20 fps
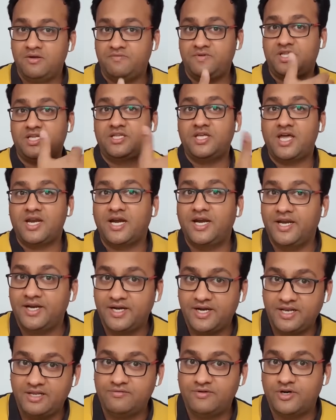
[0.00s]
whether they are
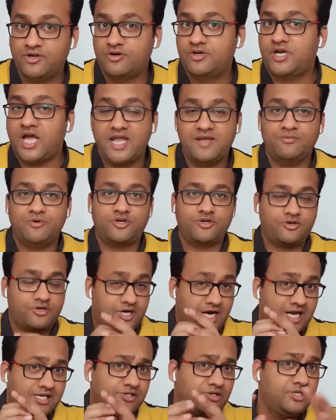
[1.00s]
getting delivered on time or not,
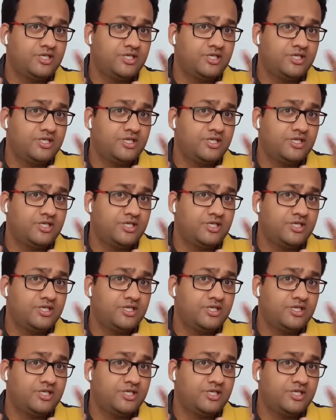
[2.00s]
right?